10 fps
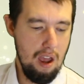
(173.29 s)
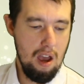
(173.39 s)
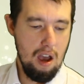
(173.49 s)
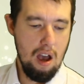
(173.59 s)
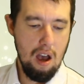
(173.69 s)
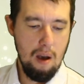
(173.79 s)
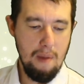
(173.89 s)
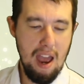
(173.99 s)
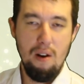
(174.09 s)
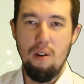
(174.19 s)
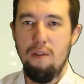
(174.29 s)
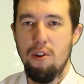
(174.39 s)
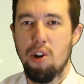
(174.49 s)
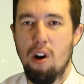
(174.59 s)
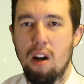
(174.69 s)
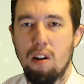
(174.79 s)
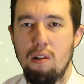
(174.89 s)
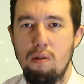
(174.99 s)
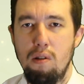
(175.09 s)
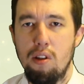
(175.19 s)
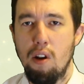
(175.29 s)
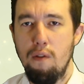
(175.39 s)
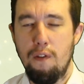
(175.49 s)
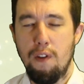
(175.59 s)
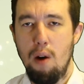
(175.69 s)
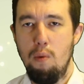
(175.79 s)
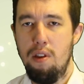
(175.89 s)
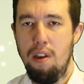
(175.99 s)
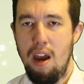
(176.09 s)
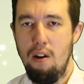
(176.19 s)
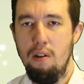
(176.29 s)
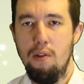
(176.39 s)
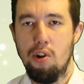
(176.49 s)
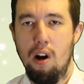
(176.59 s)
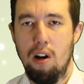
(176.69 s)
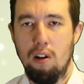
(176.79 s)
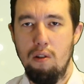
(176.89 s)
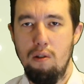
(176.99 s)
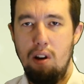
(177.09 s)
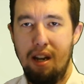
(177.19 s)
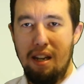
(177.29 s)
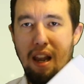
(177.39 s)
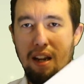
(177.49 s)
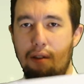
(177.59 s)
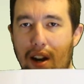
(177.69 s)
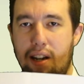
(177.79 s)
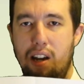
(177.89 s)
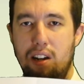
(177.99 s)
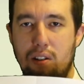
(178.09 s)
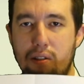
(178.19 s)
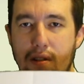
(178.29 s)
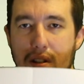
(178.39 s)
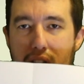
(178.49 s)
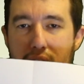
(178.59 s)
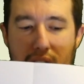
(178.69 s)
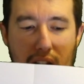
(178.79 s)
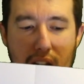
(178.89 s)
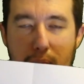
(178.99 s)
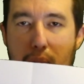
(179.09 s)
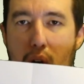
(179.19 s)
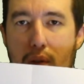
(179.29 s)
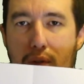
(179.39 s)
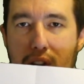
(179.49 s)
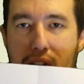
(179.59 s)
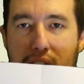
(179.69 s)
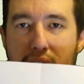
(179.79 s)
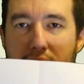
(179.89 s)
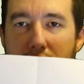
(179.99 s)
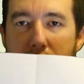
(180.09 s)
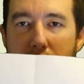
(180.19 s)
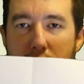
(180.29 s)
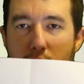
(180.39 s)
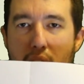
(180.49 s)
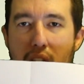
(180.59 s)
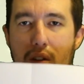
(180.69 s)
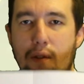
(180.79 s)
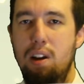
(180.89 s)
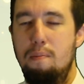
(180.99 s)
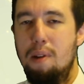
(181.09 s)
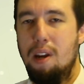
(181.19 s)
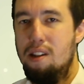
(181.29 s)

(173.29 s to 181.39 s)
Area of a triangle, don't forget with an area of a triangle, it's like a rectangle, okay, but obviously you halve it because it's